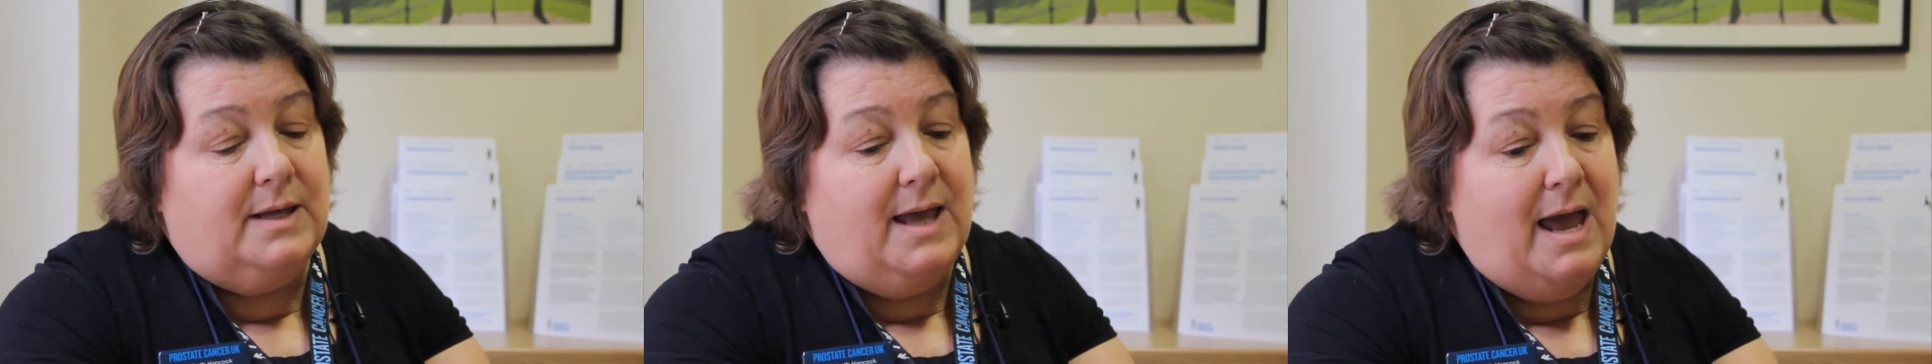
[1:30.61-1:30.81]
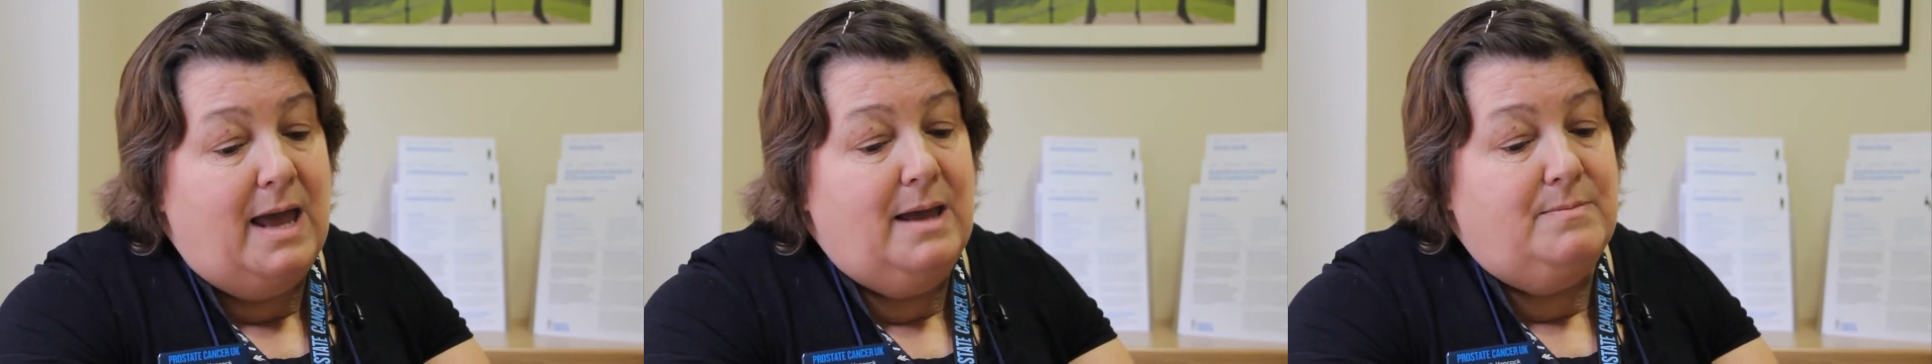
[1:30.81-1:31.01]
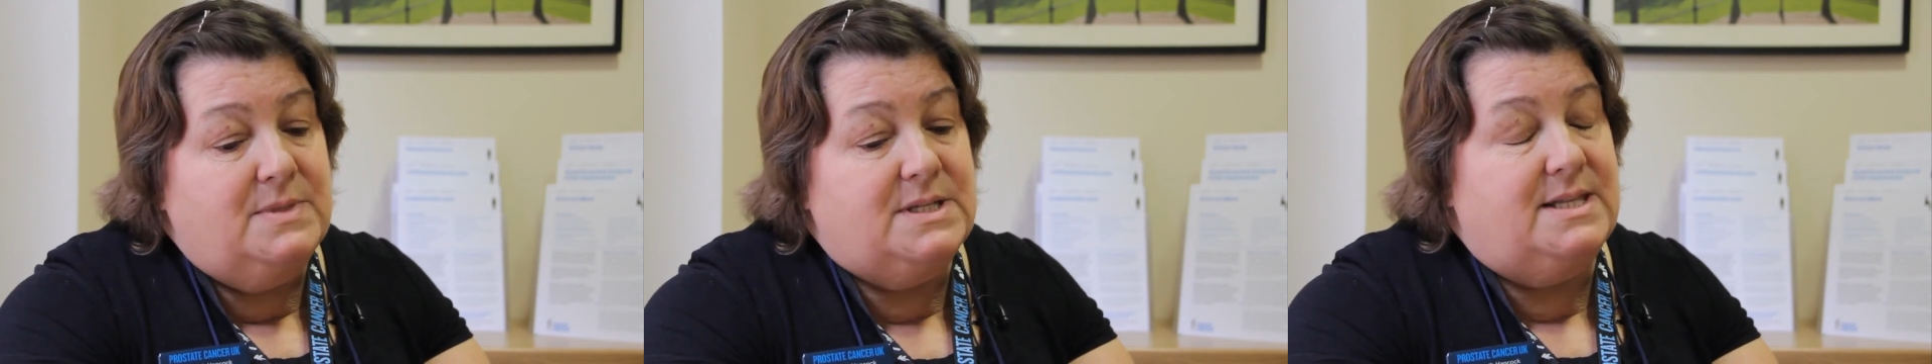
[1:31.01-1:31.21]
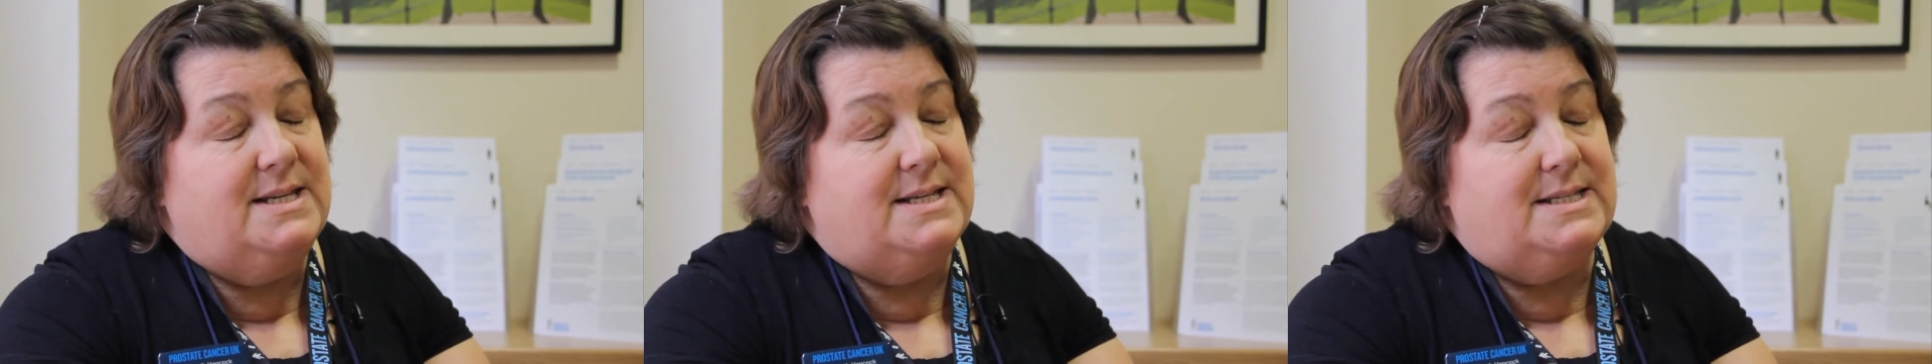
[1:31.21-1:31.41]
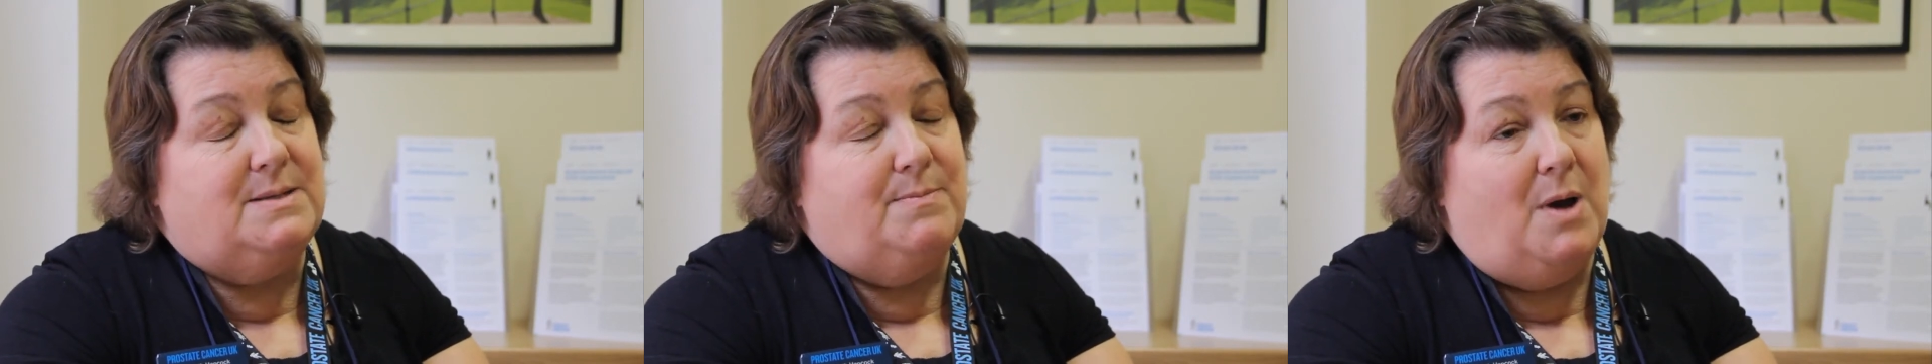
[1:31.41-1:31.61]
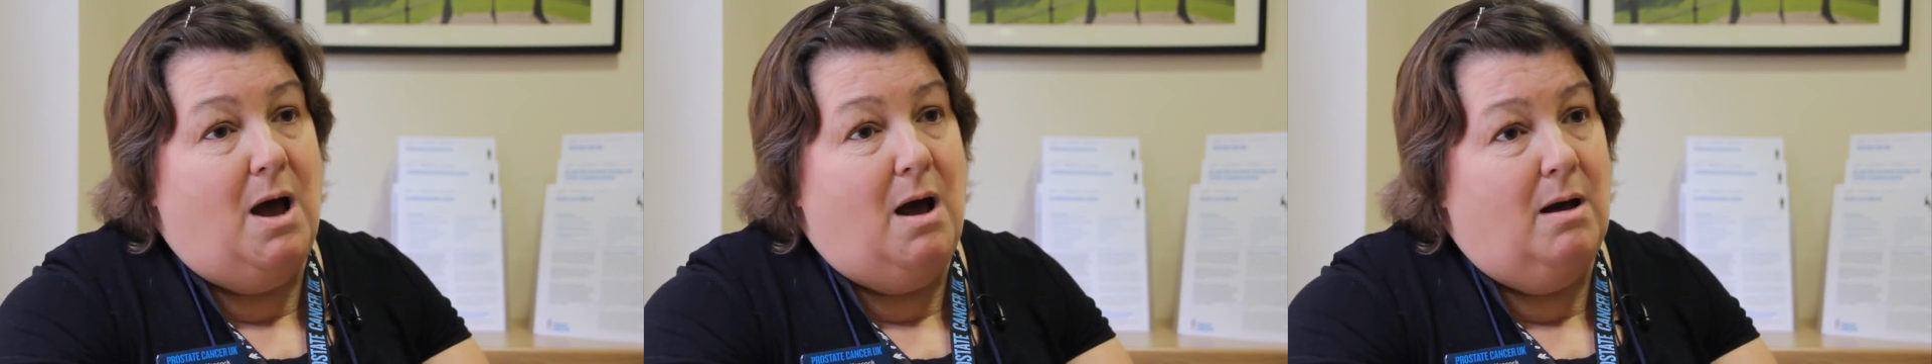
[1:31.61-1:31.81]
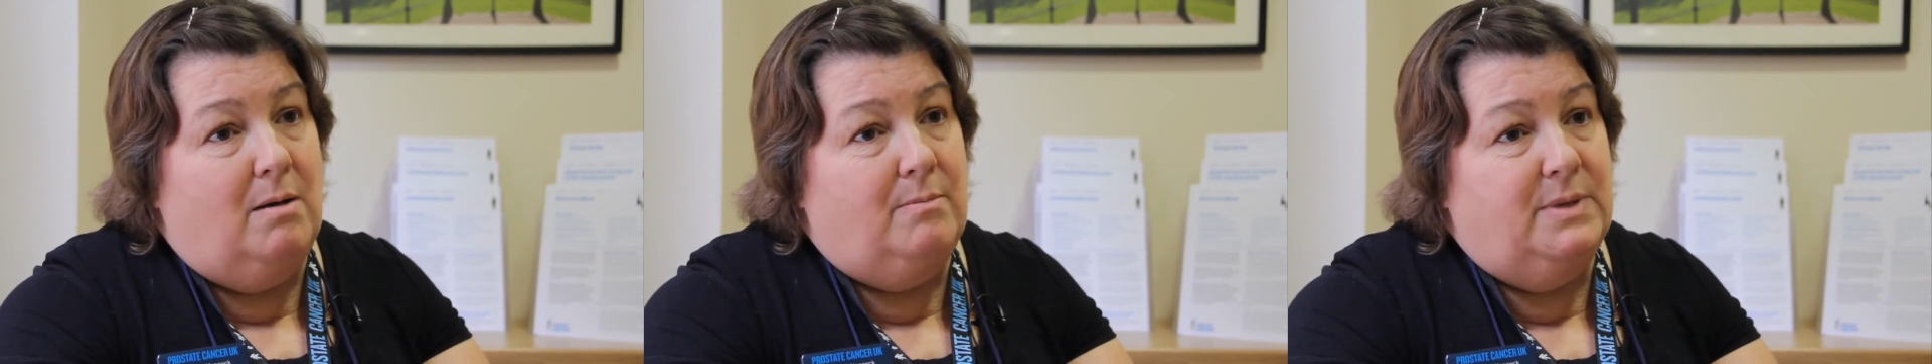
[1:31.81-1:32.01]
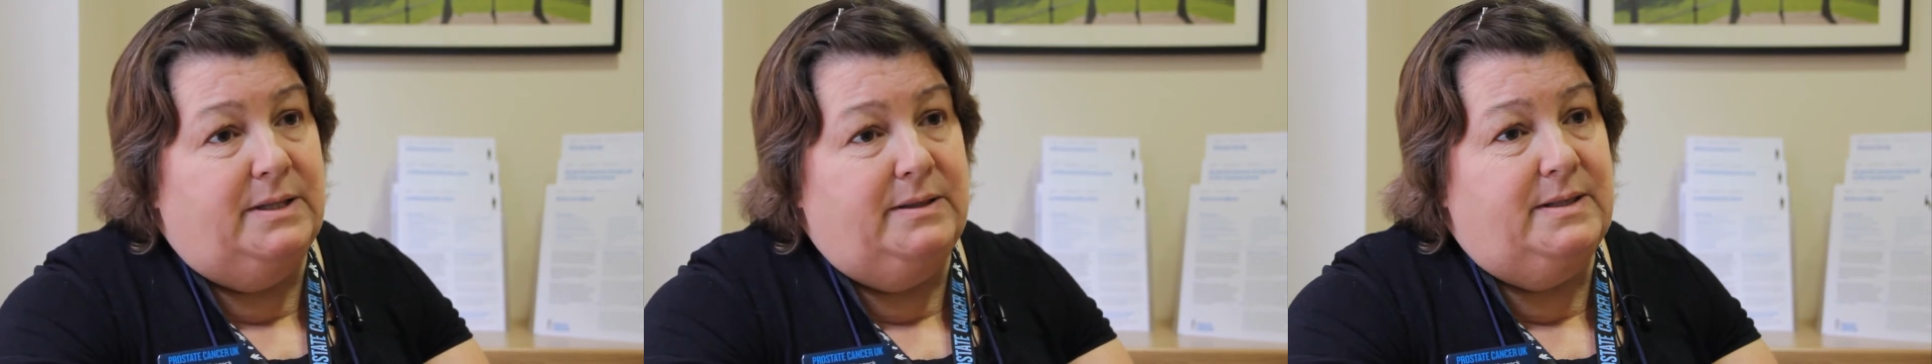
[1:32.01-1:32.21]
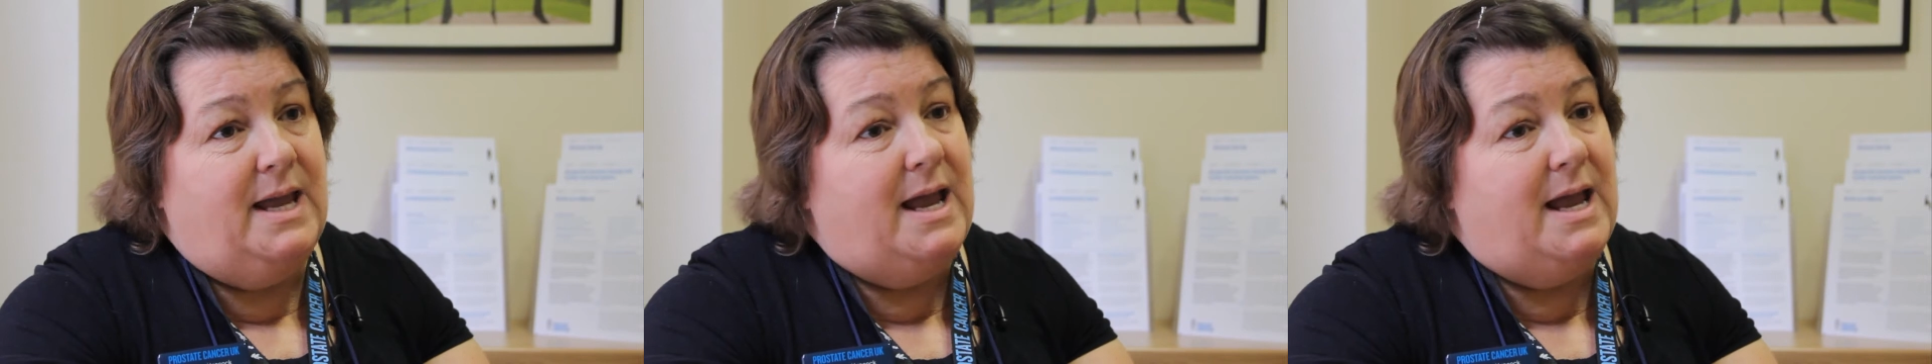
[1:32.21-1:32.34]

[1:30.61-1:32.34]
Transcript: came to this department.